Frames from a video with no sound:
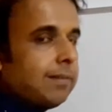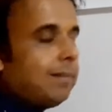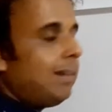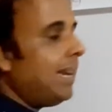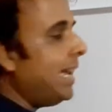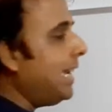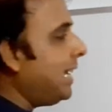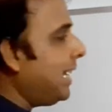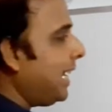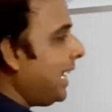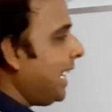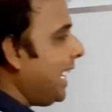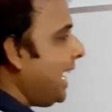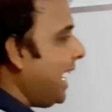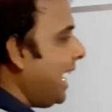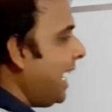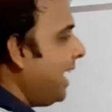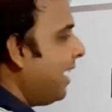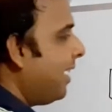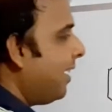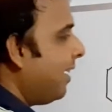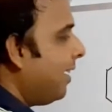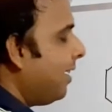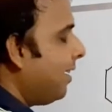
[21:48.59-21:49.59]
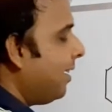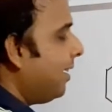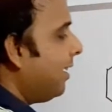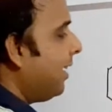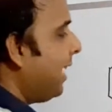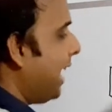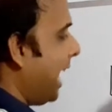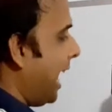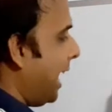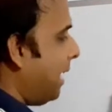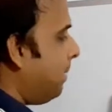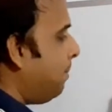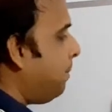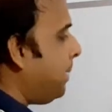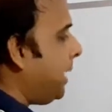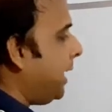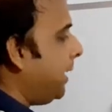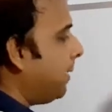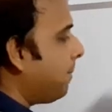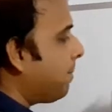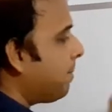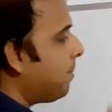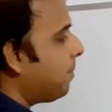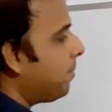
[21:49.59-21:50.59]
like A and
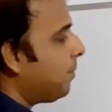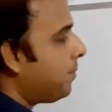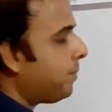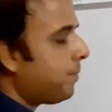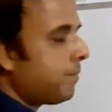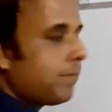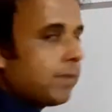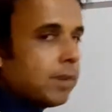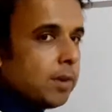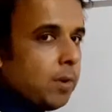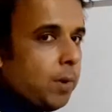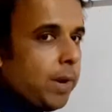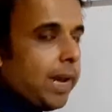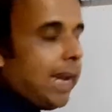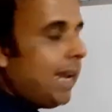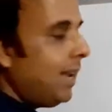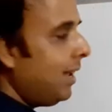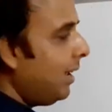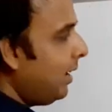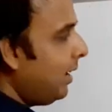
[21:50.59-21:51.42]
B, okay?